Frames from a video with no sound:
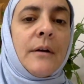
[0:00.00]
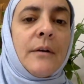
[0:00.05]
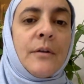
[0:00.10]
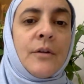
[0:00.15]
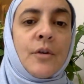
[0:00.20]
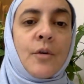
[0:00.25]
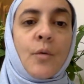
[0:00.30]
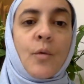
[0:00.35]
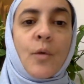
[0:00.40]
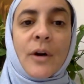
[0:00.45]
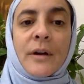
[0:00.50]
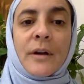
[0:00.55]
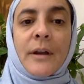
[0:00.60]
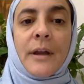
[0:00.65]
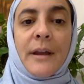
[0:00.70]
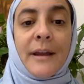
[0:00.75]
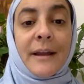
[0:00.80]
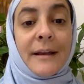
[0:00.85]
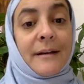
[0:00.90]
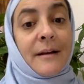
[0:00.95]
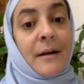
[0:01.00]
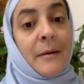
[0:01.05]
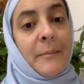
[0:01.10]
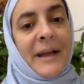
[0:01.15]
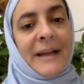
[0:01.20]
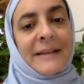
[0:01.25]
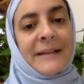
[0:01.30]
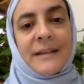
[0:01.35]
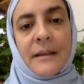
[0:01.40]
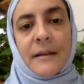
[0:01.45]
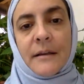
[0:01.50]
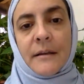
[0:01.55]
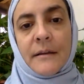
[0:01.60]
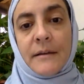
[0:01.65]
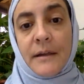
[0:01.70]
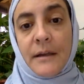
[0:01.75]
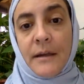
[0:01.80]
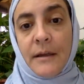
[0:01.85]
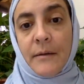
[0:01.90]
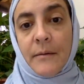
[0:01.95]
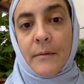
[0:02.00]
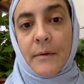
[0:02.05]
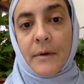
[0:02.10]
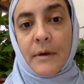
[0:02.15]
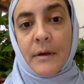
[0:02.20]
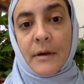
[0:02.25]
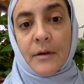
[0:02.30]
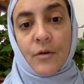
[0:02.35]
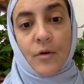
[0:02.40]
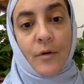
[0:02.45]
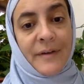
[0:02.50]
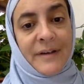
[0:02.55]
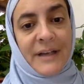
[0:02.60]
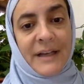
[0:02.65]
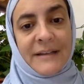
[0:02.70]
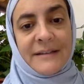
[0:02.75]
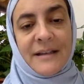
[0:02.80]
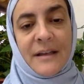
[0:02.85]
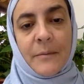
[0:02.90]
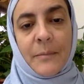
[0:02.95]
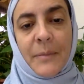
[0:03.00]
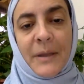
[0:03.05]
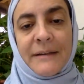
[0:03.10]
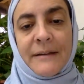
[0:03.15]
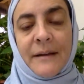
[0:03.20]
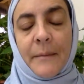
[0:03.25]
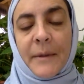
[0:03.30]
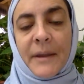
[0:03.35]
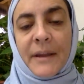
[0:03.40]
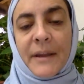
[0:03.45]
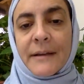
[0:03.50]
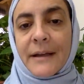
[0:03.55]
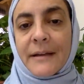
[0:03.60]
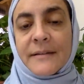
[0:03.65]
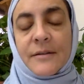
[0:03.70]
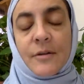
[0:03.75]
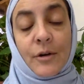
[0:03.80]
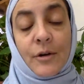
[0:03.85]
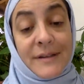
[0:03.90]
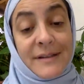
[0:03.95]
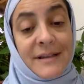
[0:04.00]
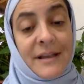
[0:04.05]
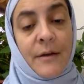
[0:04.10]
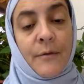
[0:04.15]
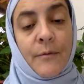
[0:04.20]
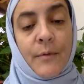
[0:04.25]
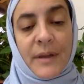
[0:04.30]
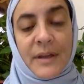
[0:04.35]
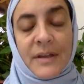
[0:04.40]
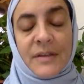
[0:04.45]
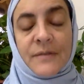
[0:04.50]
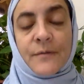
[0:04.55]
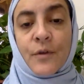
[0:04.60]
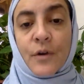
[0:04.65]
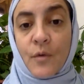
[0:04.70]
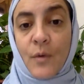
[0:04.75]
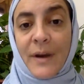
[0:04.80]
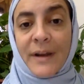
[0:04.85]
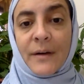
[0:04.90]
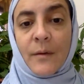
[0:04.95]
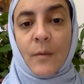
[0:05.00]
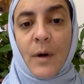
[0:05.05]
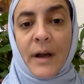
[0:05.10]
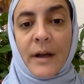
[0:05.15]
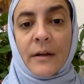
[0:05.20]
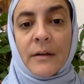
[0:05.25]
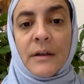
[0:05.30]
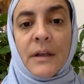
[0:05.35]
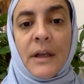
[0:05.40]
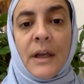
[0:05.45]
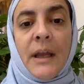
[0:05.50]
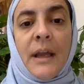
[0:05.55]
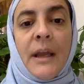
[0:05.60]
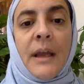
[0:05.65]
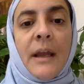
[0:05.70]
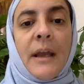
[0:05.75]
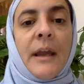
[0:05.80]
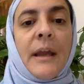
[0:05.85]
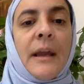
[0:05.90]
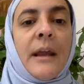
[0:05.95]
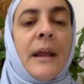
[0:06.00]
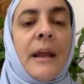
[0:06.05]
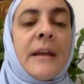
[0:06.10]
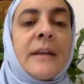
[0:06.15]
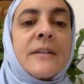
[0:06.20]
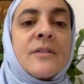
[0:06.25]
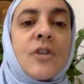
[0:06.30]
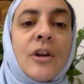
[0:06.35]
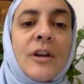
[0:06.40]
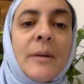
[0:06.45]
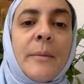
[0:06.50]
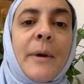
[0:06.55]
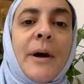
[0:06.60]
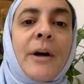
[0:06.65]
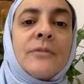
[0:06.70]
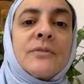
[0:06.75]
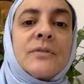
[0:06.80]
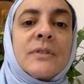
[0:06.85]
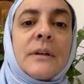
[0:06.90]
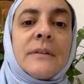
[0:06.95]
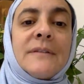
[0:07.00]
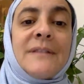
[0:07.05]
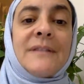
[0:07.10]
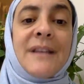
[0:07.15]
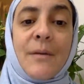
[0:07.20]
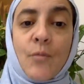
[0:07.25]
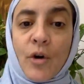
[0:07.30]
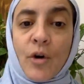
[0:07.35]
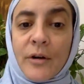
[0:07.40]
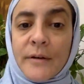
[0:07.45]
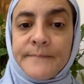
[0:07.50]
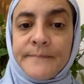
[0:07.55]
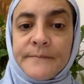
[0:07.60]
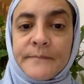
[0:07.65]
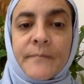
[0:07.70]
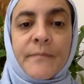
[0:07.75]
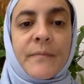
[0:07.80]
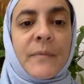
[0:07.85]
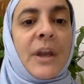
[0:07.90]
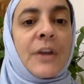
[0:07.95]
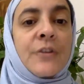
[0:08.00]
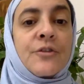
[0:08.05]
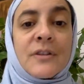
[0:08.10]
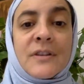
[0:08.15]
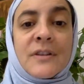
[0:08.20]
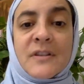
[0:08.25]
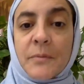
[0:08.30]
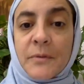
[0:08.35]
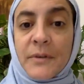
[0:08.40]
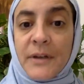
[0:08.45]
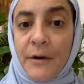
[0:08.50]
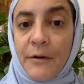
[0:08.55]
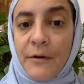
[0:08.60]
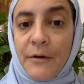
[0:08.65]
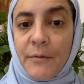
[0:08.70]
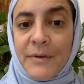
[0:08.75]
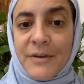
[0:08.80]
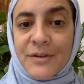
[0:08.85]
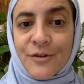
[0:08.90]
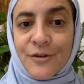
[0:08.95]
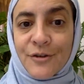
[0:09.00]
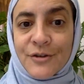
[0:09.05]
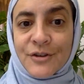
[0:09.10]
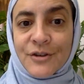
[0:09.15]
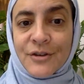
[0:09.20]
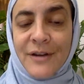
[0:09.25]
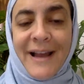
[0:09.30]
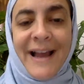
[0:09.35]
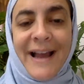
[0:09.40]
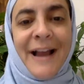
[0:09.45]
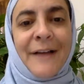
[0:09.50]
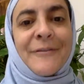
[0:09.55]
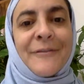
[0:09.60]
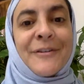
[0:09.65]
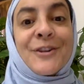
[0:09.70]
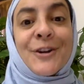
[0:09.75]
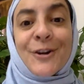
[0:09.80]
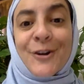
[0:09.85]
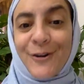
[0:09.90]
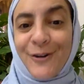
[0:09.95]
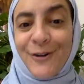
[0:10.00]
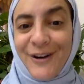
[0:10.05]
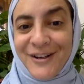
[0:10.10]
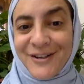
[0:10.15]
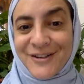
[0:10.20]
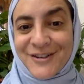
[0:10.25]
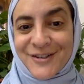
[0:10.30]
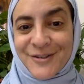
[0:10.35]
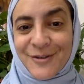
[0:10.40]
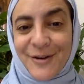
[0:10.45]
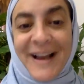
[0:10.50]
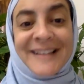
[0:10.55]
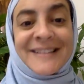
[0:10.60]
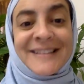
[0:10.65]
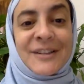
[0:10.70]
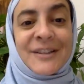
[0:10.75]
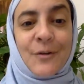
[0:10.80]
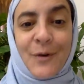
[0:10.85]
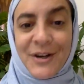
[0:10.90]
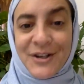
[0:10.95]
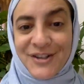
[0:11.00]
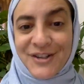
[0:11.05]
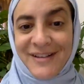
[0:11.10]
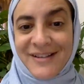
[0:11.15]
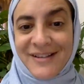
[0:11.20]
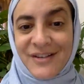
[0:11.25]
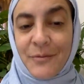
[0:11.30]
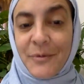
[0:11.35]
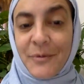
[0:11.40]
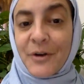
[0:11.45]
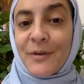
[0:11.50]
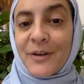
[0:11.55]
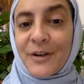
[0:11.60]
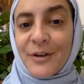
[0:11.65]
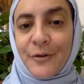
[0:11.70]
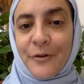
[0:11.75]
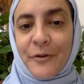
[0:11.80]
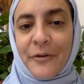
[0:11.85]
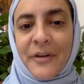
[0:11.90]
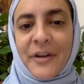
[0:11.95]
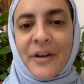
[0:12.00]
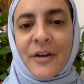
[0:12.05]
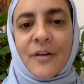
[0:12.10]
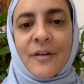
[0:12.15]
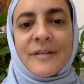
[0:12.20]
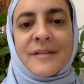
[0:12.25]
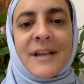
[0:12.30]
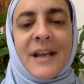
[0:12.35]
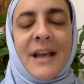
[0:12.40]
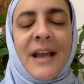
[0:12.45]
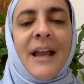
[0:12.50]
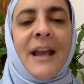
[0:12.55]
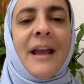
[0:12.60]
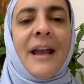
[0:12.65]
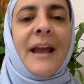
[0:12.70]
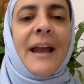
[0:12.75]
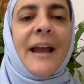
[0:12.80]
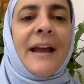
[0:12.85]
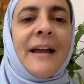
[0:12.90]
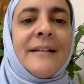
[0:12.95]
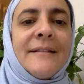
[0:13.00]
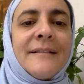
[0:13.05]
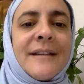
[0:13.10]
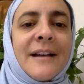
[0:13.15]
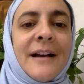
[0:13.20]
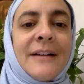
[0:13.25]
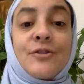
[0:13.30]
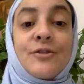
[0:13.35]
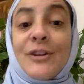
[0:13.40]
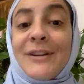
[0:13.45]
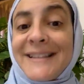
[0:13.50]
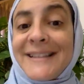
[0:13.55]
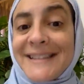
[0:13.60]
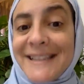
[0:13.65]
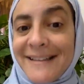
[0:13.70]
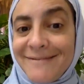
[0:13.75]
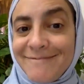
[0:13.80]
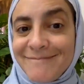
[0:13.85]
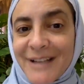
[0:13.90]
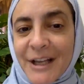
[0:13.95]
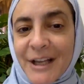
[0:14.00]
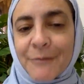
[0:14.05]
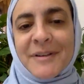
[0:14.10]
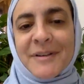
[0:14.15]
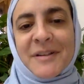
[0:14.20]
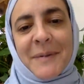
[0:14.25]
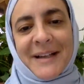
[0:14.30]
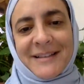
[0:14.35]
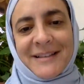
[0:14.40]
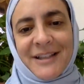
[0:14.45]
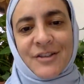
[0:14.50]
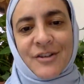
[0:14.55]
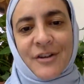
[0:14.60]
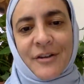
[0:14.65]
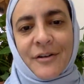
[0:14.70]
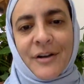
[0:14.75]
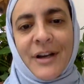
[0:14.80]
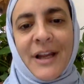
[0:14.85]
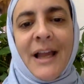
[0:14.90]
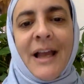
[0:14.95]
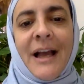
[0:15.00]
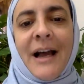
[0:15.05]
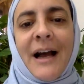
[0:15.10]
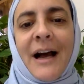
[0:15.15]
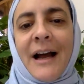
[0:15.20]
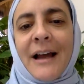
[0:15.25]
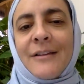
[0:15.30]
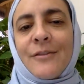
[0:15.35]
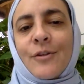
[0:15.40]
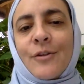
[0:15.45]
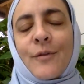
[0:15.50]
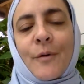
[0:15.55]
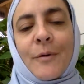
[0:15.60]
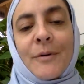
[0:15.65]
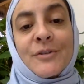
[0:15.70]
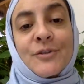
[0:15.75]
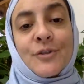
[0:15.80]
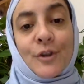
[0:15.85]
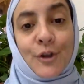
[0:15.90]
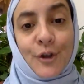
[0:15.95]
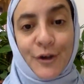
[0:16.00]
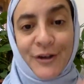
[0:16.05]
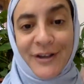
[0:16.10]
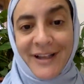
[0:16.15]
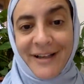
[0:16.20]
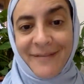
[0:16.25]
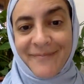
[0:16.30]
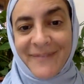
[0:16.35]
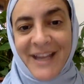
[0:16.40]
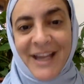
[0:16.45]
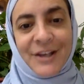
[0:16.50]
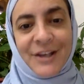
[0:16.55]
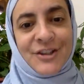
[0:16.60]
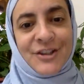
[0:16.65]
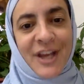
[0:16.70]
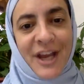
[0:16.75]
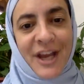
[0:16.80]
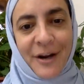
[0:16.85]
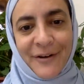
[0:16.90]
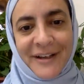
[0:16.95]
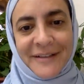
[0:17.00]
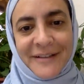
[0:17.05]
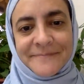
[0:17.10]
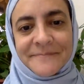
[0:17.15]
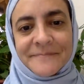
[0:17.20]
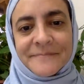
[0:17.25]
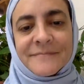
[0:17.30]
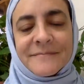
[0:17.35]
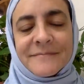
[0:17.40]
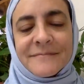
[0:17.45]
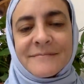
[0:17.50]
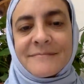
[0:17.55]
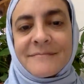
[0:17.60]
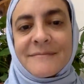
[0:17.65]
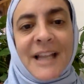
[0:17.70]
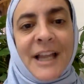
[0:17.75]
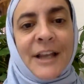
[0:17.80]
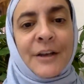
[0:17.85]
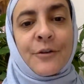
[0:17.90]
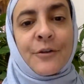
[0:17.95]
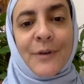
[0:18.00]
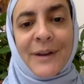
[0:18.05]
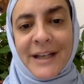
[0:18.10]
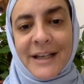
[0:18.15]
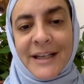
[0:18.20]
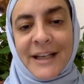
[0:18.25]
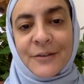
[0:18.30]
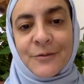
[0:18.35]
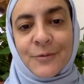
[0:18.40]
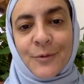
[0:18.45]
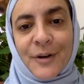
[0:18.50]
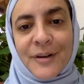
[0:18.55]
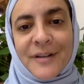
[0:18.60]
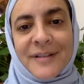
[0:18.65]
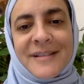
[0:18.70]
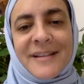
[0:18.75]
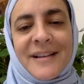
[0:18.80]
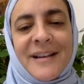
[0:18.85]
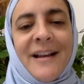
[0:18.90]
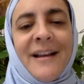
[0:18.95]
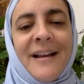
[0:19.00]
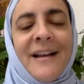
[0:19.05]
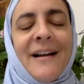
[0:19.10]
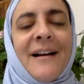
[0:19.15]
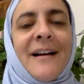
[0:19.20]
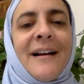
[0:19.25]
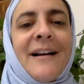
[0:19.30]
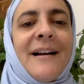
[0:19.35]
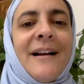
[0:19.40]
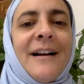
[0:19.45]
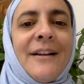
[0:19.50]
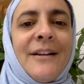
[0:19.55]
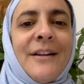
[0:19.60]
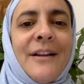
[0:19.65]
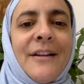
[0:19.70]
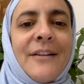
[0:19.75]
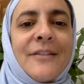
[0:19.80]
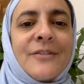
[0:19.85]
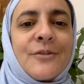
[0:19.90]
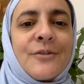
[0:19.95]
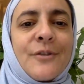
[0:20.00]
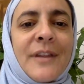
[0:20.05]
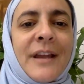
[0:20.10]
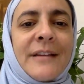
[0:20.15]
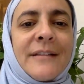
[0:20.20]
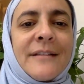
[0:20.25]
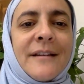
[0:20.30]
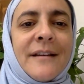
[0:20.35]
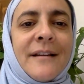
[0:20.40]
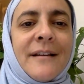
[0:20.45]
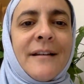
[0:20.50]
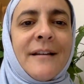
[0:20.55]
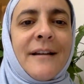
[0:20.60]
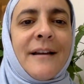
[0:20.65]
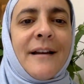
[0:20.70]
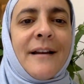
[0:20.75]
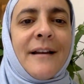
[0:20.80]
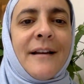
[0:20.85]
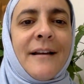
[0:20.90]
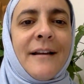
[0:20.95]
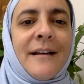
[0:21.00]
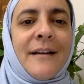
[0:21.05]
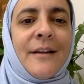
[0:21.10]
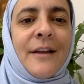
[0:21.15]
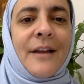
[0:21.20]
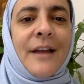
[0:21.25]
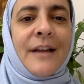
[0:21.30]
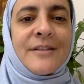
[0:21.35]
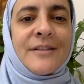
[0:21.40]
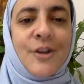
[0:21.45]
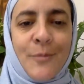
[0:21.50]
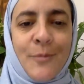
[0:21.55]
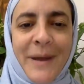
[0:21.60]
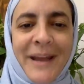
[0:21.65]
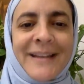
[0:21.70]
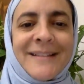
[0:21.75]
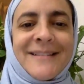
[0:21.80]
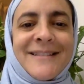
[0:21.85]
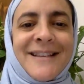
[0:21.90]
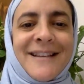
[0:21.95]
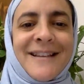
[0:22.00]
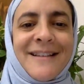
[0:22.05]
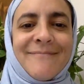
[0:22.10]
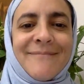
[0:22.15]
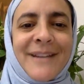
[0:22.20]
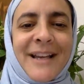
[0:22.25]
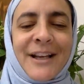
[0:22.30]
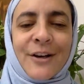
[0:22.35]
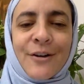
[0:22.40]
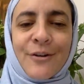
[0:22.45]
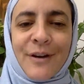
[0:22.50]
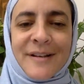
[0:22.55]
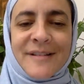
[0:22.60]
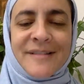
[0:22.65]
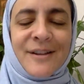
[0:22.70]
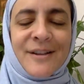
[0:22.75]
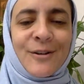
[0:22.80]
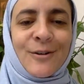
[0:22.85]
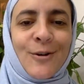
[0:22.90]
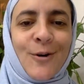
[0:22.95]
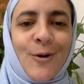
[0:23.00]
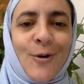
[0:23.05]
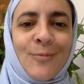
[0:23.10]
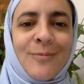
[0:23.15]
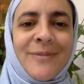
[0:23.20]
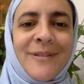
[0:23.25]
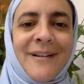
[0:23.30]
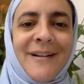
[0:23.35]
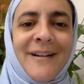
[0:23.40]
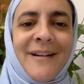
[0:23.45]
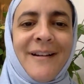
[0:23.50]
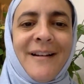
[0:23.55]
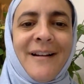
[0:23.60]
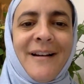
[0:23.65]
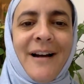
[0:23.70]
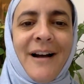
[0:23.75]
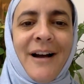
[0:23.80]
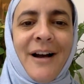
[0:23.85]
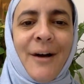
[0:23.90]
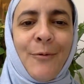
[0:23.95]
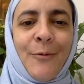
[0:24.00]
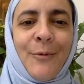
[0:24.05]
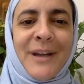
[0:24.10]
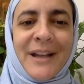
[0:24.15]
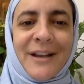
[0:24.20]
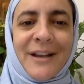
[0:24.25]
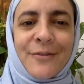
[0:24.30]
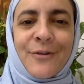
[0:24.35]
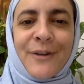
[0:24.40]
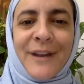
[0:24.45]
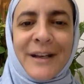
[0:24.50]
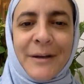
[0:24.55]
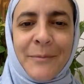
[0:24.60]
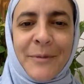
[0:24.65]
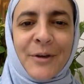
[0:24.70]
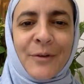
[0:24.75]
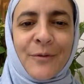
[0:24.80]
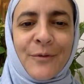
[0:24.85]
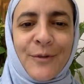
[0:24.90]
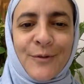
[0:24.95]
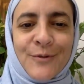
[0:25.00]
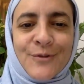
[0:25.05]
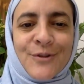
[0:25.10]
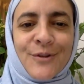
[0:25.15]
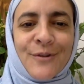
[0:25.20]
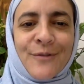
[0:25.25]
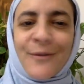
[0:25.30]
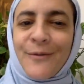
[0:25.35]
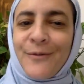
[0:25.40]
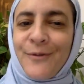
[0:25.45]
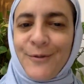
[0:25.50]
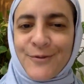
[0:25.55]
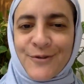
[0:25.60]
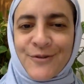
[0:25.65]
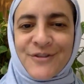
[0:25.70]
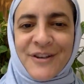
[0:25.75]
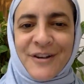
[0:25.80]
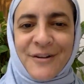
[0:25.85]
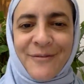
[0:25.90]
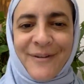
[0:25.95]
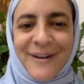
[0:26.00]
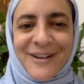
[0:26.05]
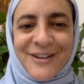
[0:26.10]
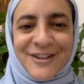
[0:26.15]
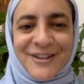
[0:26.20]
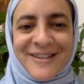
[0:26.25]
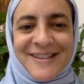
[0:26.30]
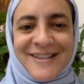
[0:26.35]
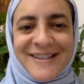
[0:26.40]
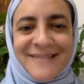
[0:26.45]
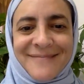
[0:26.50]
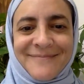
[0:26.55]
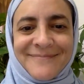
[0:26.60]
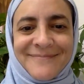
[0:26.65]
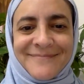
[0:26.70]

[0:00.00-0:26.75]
working and combating the COVID-19 pandemic that is going to stay with us for quite a while. And it's all about teamwork, interdisciplinary research, having the courage to ask questions, to be critical thinkers, and to listen and respect each other. I look forward to learning and sharing and creating networks so that as humanity and across the globe, we create a better future for future generations.